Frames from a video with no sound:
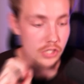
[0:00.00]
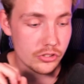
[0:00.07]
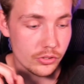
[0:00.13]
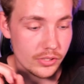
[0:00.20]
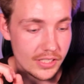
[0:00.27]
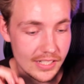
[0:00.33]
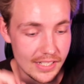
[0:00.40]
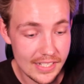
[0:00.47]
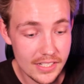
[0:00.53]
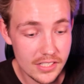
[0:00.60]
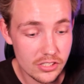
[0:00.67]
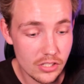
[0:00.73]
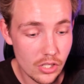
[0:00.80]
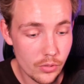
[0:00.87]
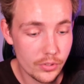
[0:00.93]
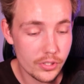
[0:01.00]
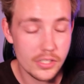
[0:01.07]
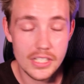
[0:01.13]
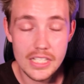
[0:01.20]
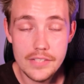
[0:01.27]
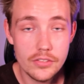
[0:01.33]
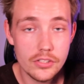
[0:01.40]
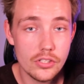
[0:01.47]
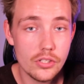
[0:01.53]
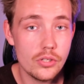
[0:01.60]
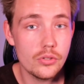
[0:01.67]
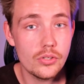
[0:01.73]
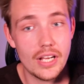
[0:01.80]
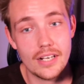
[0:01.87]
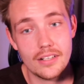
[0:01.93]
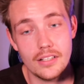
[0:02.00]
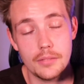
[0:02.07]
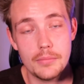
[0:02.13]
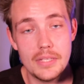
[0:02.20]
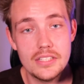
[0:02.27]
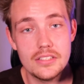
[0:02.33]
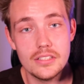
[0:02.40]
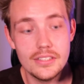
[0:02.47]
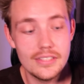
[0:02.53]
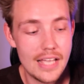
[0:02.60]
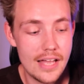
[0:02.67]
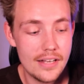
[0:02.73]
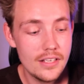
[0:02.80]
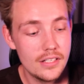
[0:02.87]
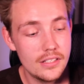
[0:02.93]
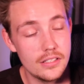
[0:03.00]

So it, it is slower, even though the act like mentioned that